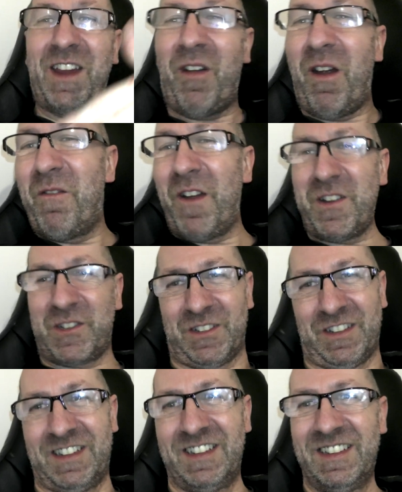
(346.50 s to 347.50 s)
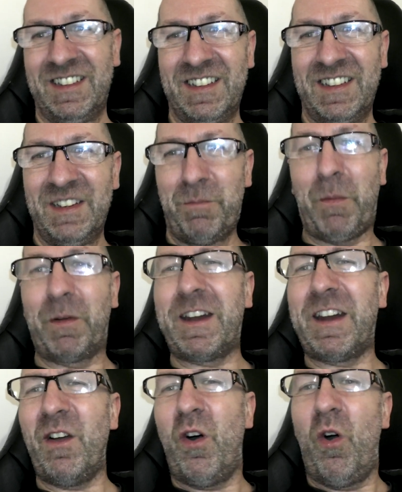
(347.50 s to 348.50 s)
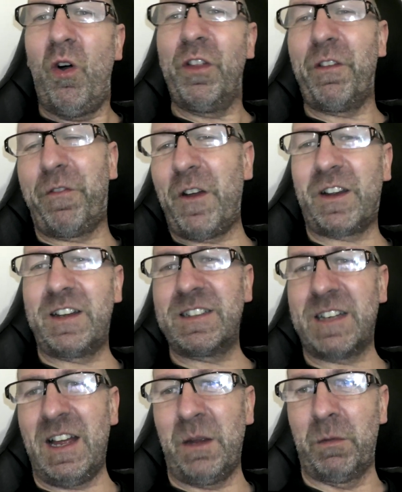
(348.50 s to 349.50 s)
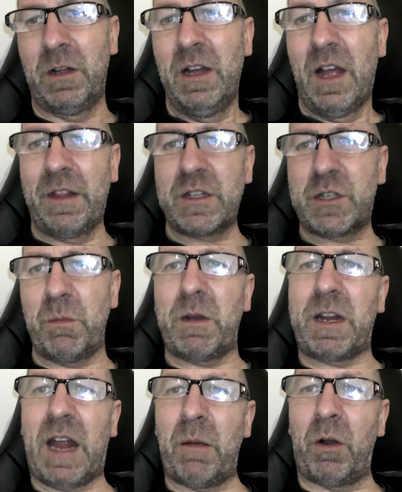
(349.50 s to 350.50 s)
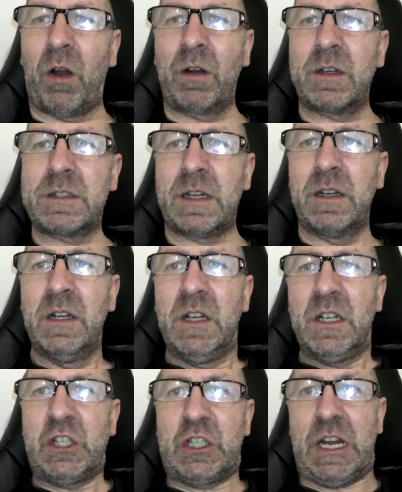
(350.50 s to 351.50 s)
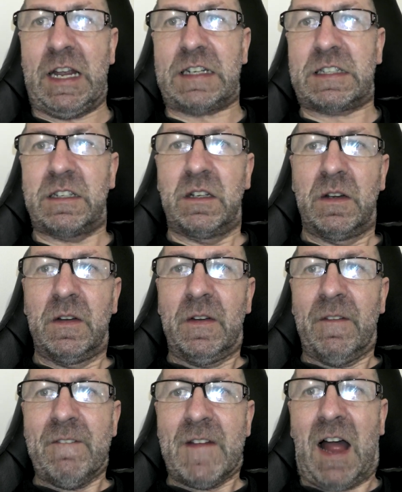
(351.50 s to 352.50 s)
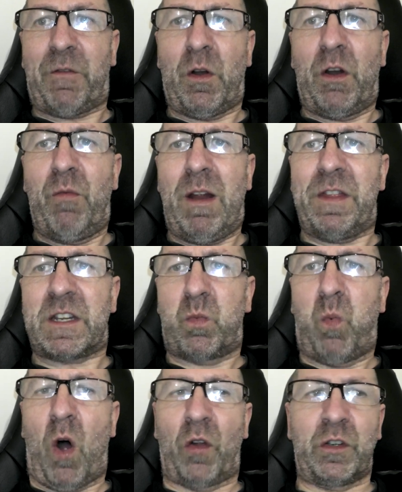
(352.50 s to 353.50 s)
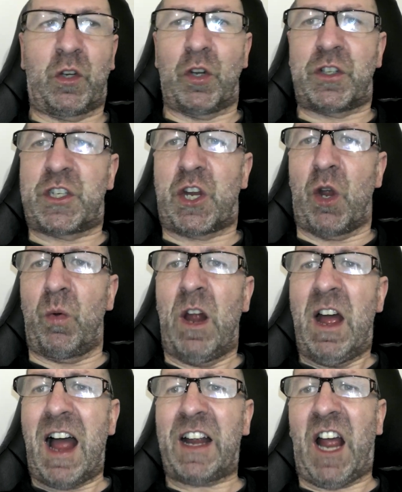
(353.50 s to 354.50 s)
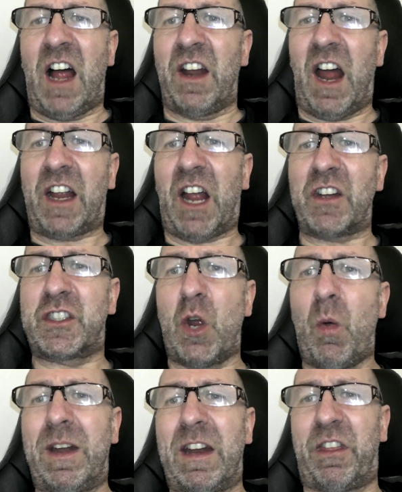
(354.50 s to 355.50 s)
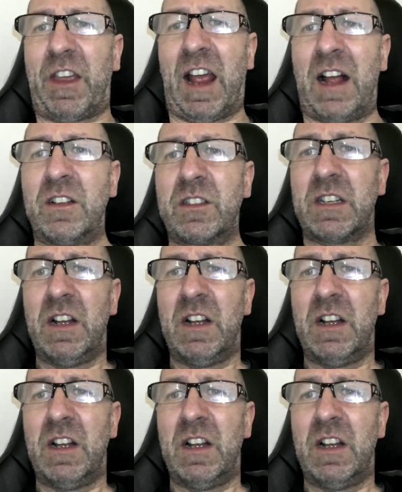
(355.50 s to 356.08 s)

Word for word: your own version. People did it all the fucking time. And then somebody came along and said, shit, I've only written this one good tune. I can't I can't do anything else.